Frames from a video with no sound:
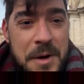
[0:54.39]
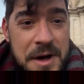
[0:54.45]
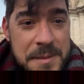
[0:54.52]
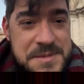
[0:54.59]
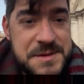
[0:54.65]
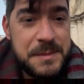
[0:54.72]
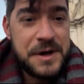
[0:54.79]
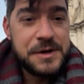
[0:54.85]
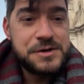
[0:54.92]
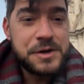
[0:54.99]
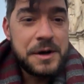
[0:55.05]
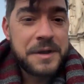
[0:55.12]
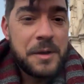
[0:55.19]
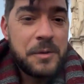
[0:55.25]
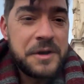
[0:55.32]
my name is
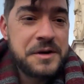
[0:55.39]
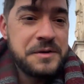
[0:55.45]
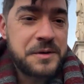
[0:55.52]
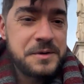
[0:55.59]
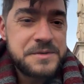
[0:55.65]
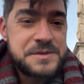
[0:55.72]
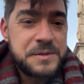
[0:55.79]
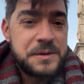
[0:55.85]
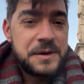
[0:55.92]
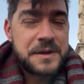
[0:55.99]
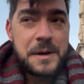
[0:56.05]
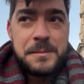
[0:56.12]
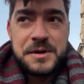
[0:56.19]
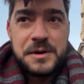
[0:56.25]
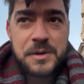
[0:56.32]
Mircea and I want to introduce you to
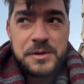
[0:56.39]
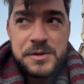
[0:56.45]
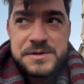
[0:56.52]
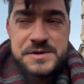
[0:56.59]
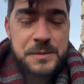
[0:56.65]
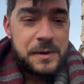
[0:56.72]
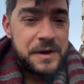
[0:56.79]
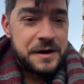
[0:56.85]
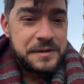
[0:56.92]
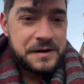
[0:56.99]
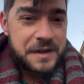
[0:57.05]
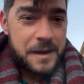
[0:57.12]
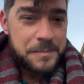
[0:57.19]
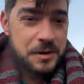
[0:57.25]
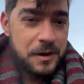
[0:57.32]
the Campidoglio Square
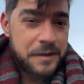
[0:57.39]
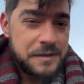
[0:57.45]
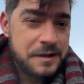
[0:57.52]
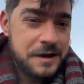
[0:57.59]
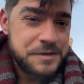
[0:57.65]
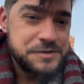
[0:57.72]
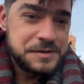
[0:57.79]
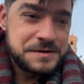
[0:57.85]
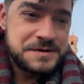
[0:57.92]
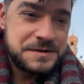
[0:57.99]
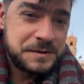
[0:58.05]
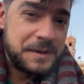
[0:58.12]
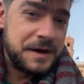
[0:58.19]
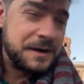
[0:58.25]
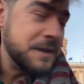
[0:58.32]
and the Capitoline
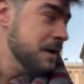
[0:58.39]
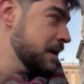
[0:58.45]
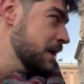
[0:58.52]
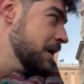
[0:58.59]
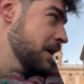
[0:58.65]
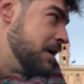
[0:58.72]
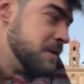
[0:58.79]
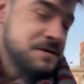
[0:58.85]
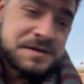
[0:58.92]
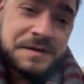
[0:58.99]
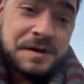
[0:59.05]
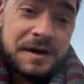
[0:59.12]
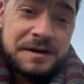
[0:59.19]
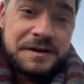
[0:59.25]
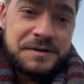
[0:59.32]
Legends today. It's
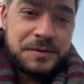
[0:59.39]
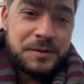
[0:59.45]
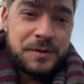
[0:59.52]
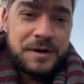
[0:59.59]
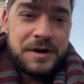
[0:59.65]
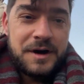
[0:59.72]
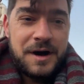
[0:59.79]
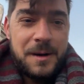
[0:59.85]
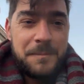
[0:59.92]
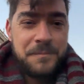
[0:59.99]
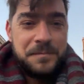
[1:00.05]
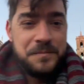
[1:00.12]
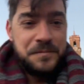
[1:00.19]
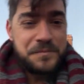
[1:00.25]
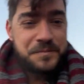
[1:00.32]
a tiny
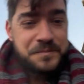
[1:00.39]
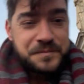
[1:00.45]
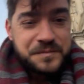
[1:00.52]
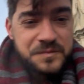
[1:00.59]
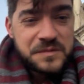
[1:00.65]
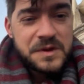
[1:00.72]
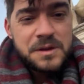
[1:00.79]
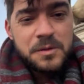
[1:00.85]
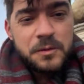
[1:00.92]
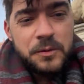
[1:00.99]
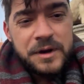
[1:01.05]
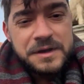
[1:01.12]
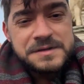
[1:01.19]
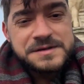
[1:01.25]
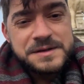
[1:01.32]
tour
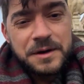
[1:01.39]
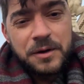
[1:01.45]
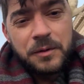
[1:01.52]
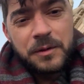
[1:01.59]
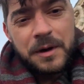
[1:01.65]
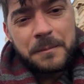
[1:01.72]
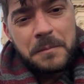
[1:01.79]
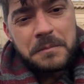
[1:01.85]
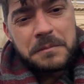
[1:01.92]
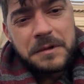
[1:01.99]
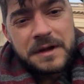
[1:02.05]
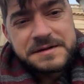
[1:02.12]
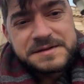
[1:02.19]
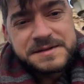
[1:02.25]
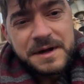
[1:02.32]
week, so
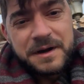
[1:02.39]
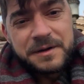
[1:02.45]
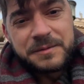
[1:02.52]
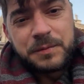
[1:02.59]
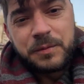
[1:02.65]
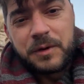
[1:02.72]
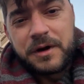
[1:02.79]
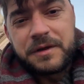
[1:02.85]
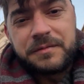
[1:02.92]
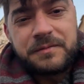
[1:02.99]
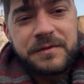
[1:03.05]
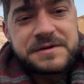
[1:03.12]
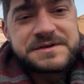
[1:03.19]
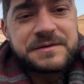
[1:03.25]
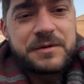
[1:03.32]
let's start with,
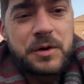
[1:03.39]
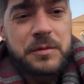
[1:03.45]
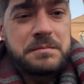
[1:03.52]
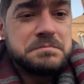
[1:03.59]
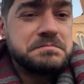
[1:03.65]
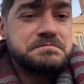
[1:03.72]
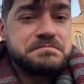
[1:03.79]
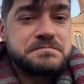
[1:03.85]
first of all,